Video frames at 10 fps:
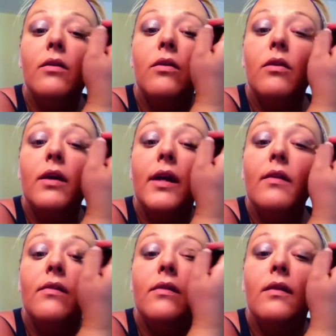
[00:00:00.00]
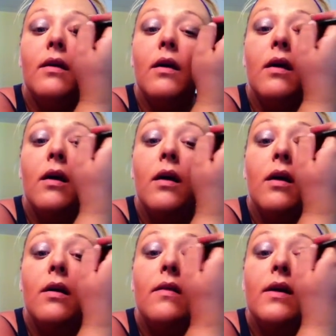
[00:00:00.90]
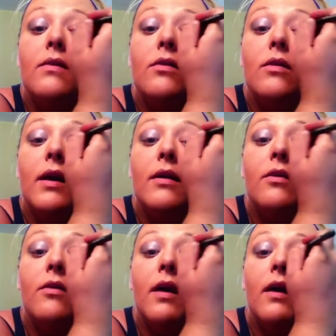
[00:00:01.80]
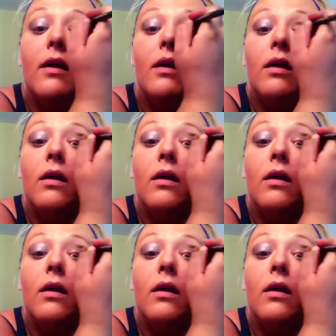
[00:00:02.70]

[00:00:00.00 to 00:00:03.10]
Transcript: crease. These do not do that.